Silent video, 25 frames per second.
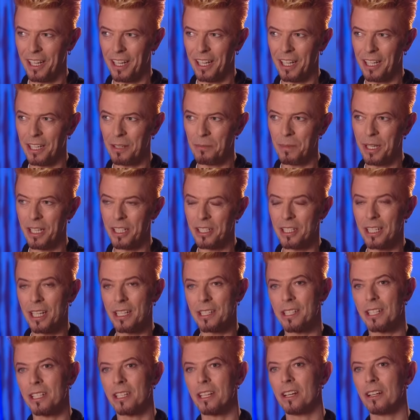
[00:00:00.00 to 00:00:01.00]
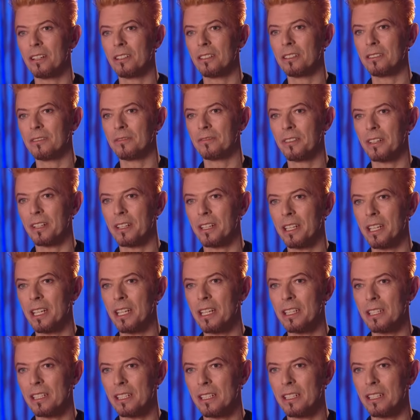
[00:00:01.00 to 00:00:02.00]
And it makes letting go very
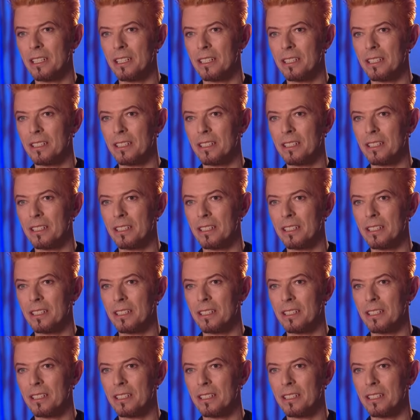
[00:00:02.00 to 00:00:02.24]
easy,